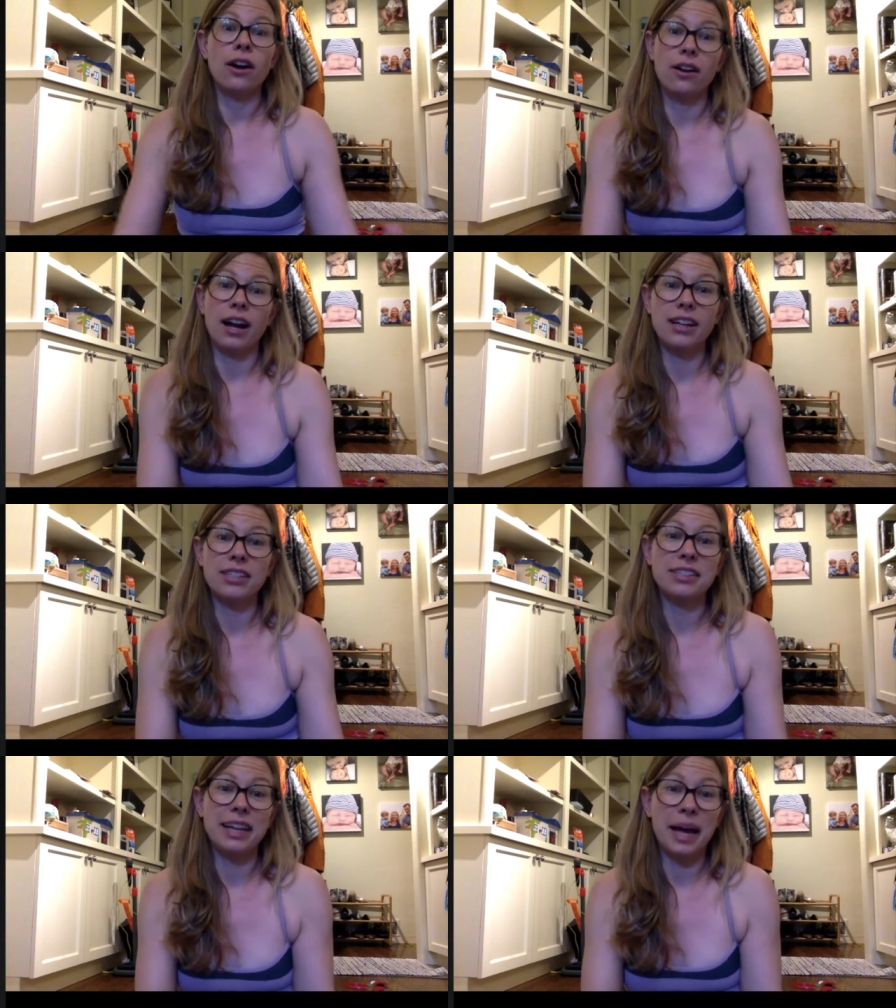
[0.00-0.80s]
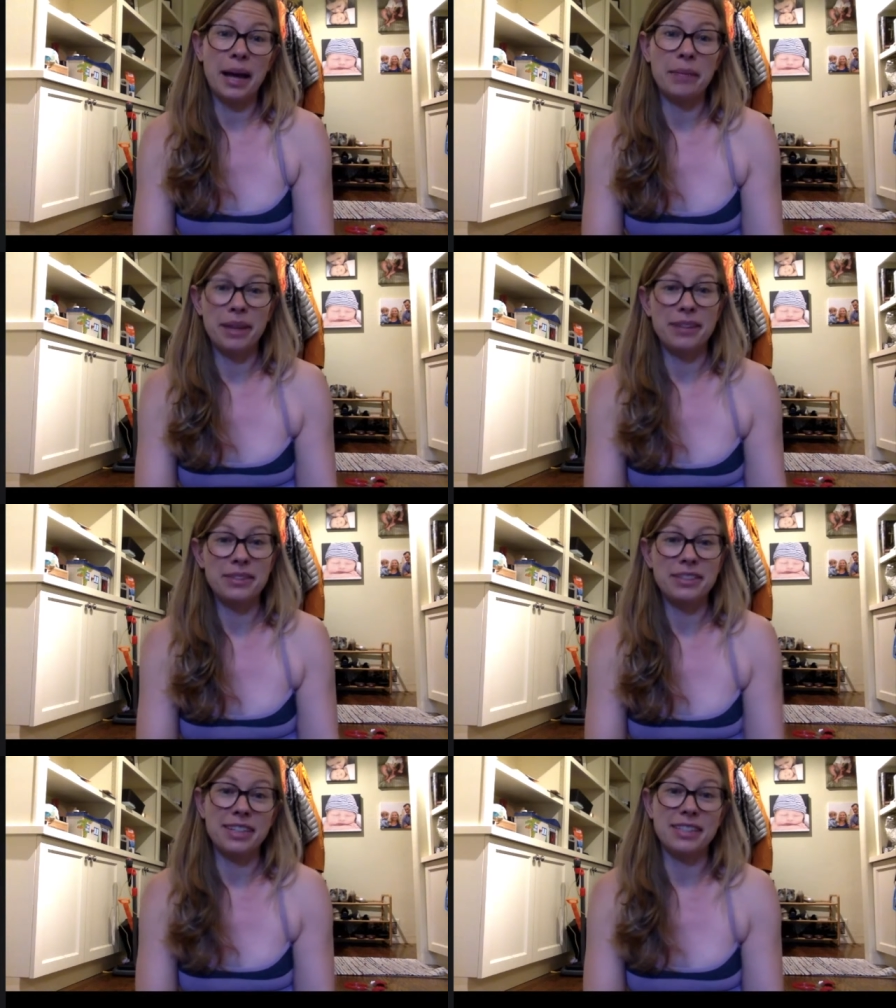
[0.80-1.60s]
are actually ab
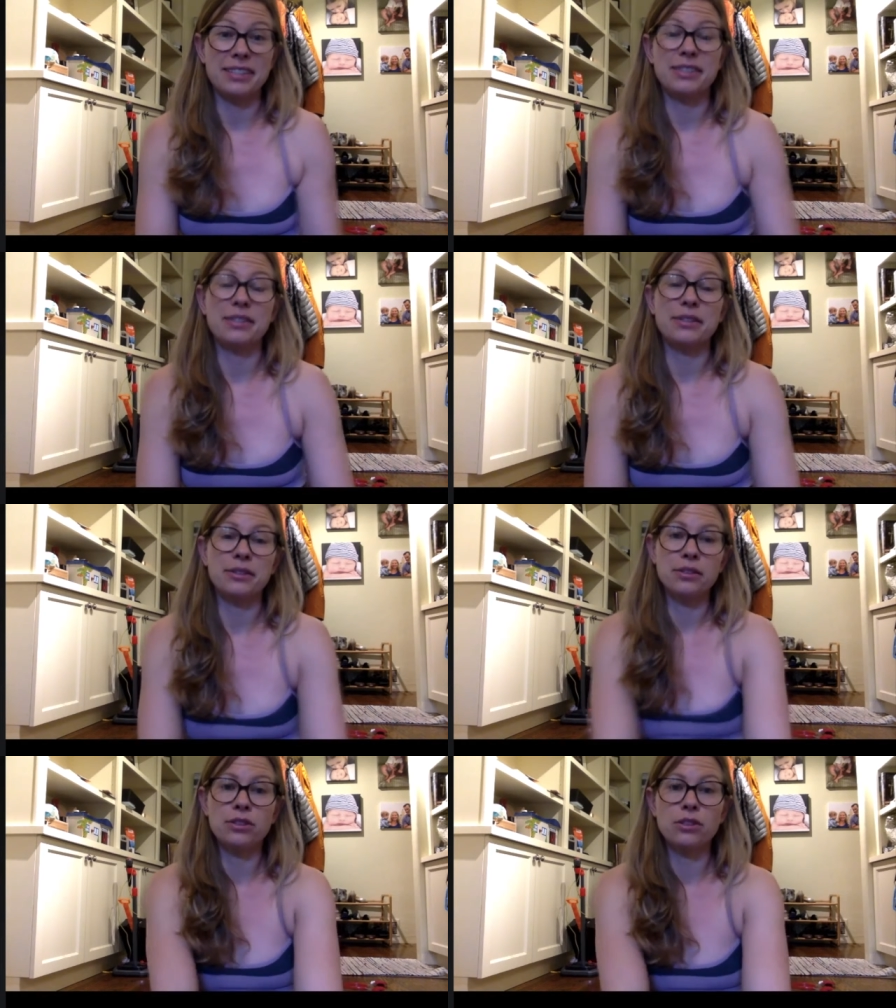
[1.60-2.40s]
exercises too.